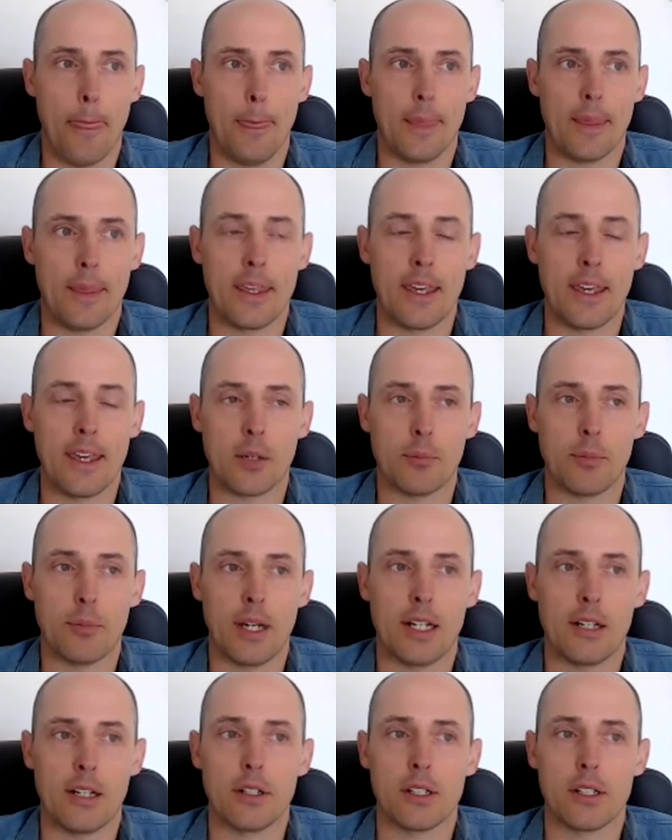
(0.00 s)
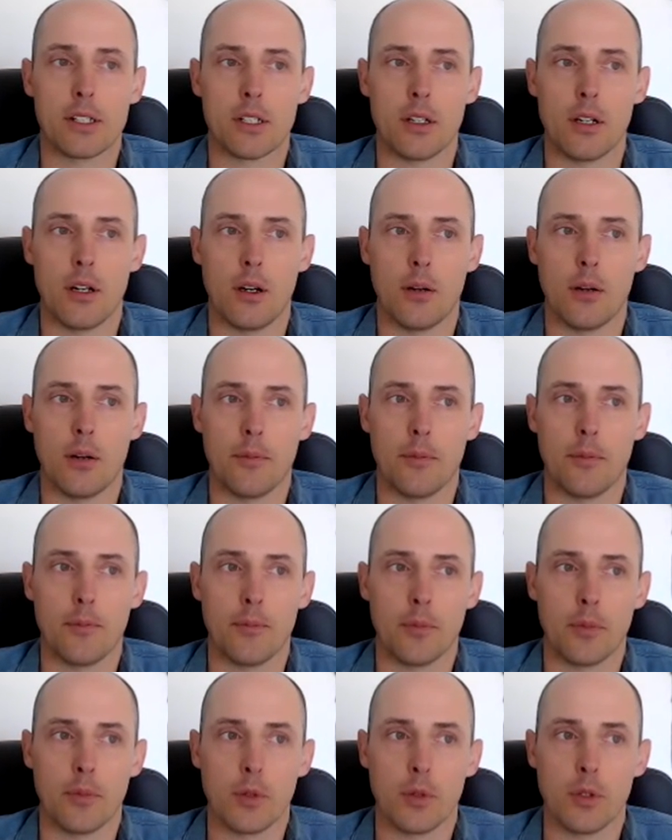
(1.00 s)
getting better is not,
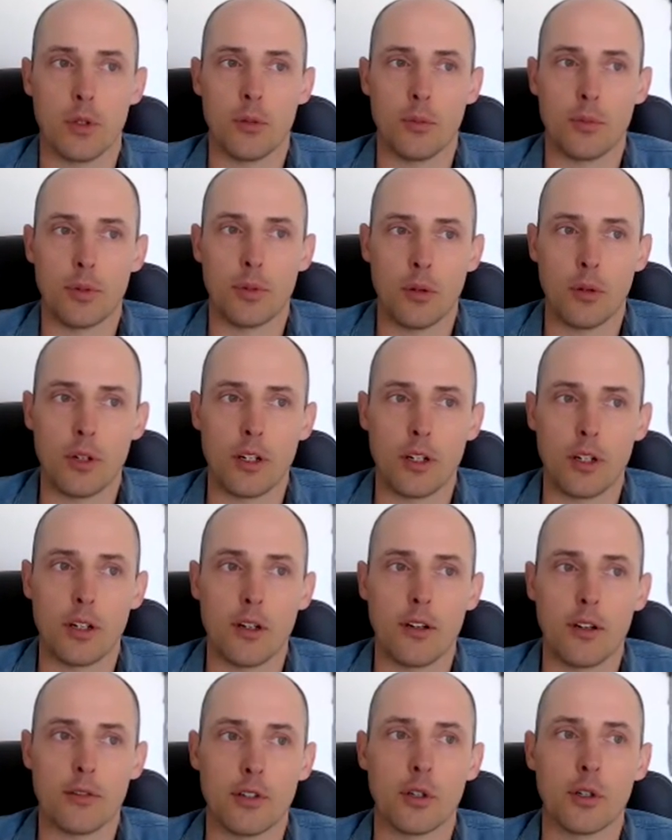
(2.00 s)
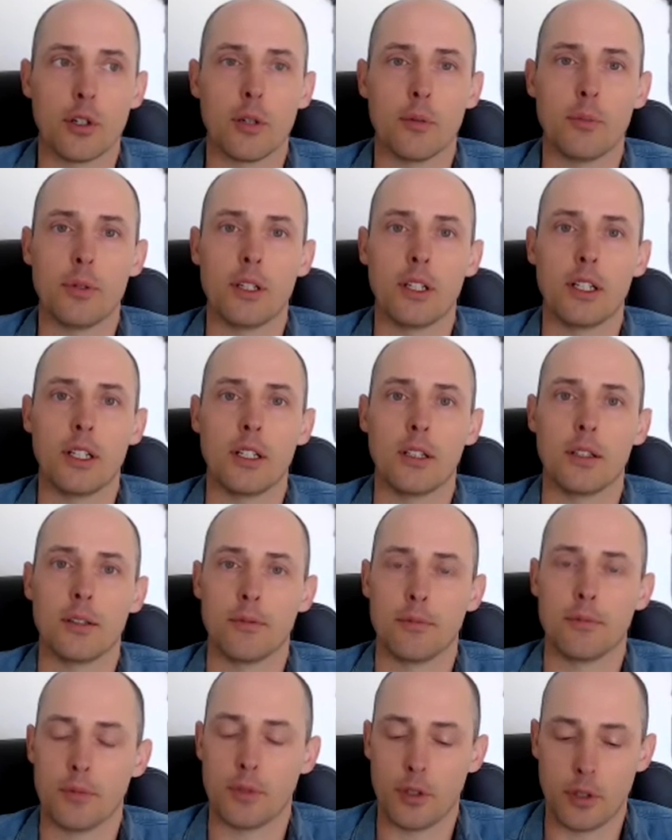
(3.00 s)
you're probably never going to be,
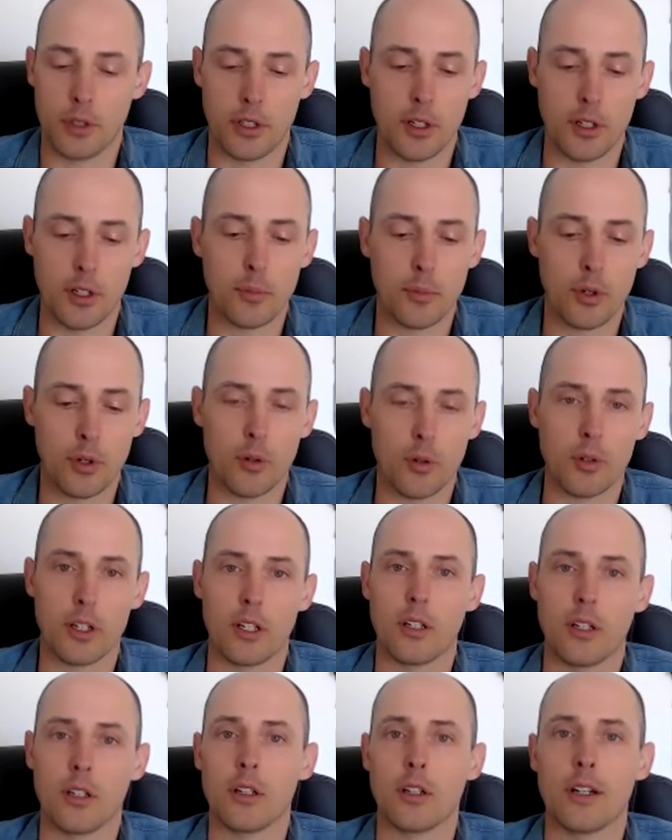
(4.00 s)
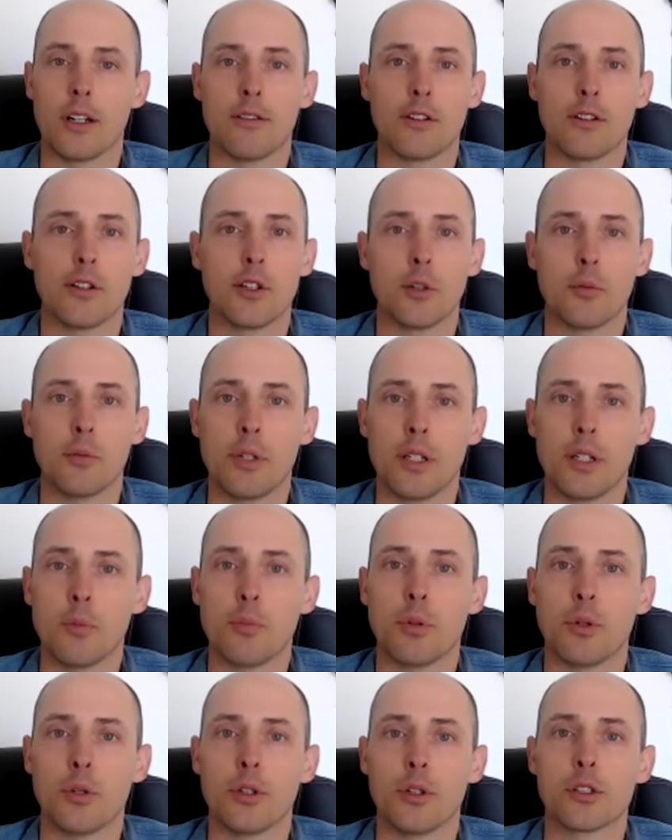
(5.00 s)
no, you're not probably, you're never going to be the
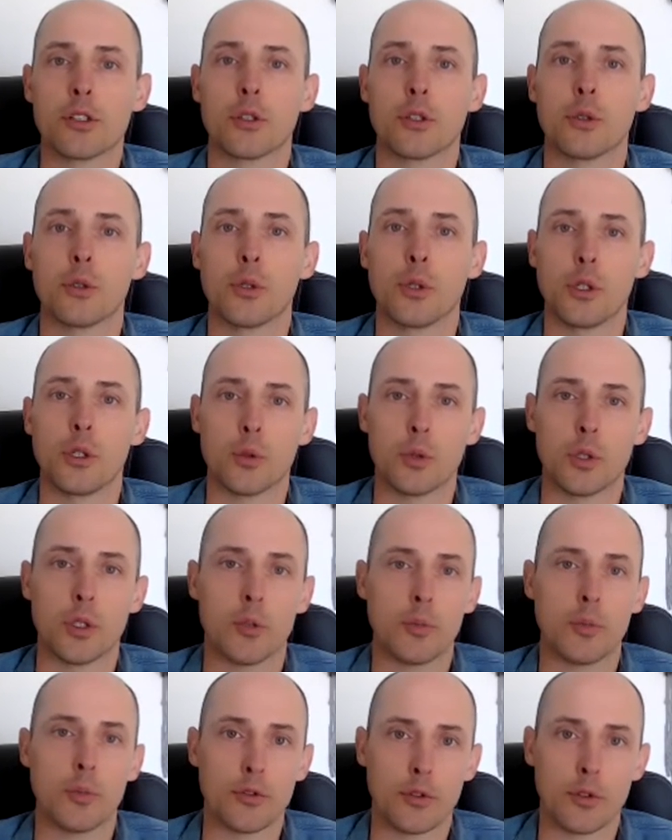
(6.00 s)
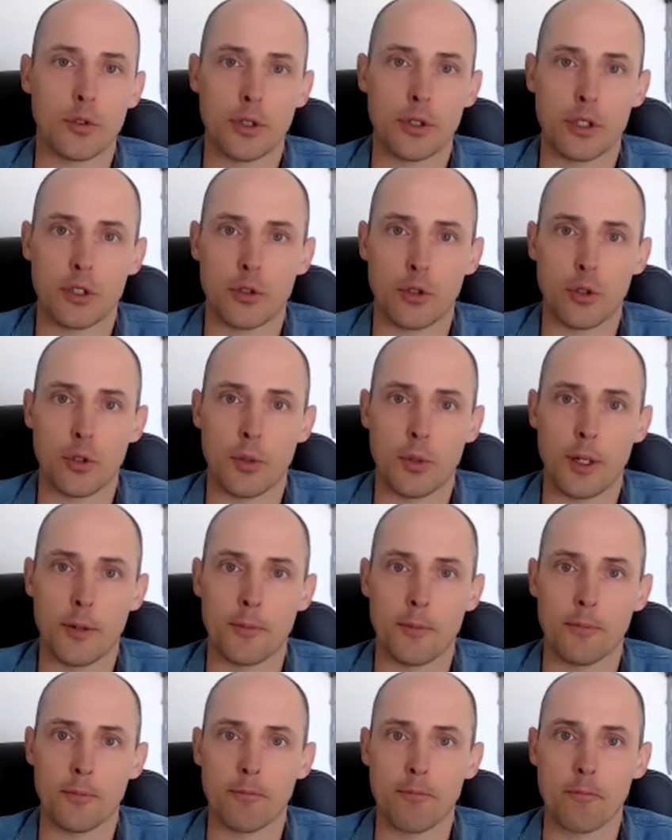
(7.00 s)
person who you were before your trauma.
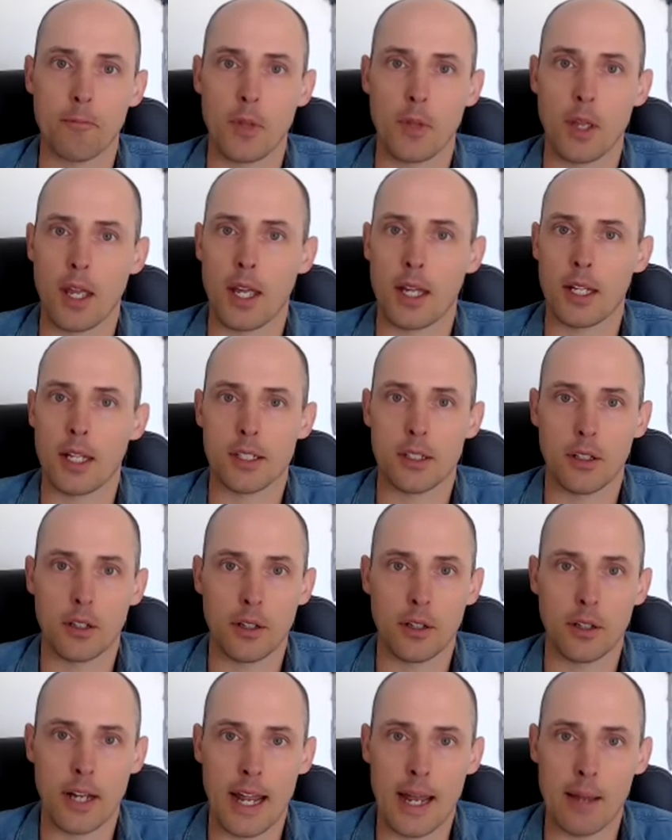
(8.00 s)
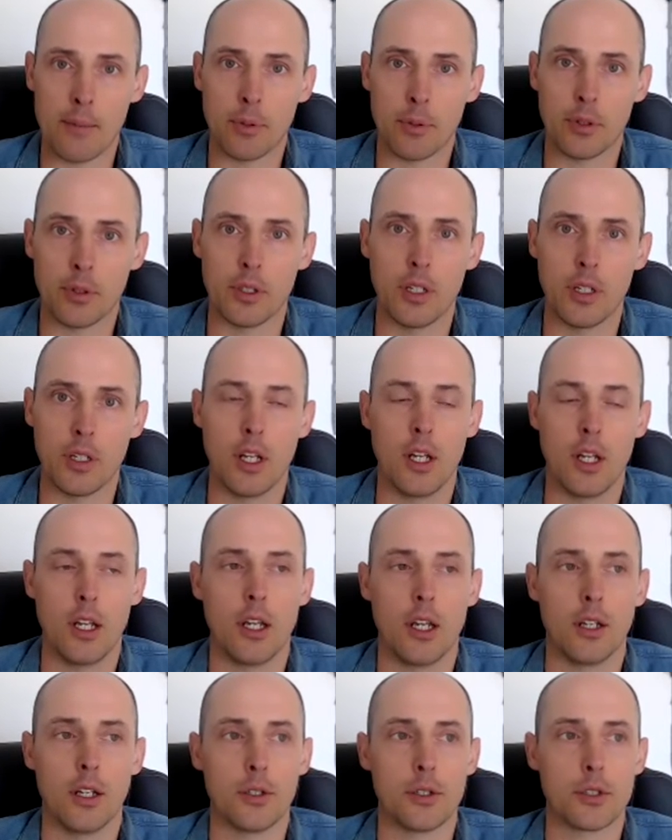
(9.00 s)
It's not going to happen.
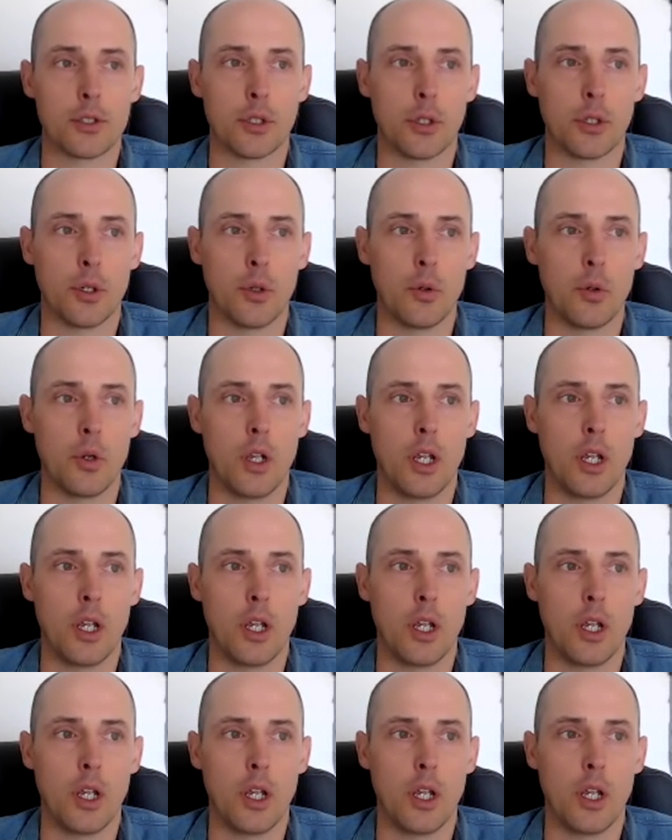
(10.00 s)
And so